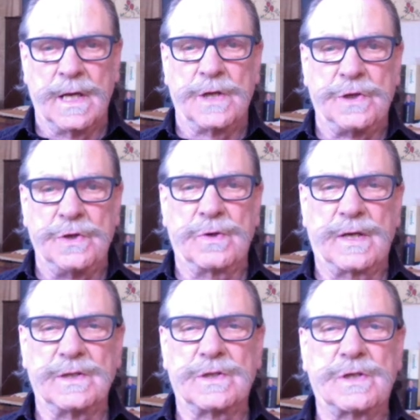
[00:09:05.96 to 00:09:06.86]
You
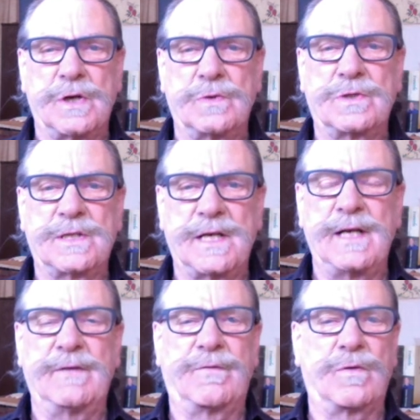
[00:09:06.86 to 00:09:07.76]
can sow
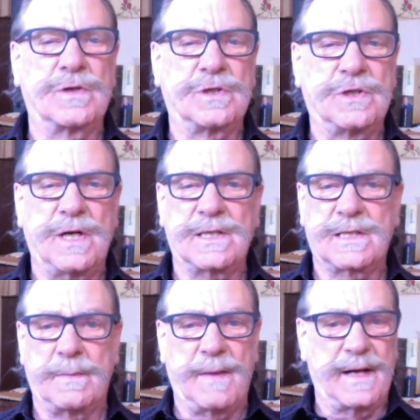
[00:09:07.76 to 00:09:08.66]
seed for
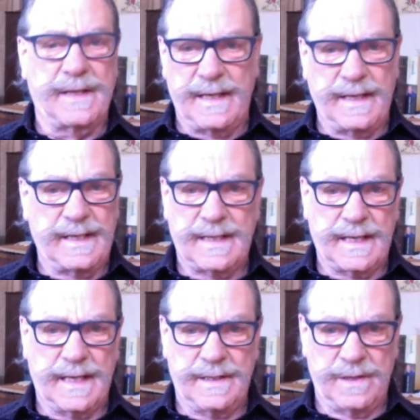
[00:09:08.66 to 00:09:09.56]
just about
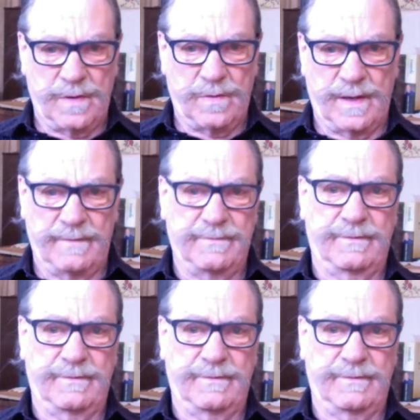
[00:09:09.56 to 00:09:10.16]
anything I know of.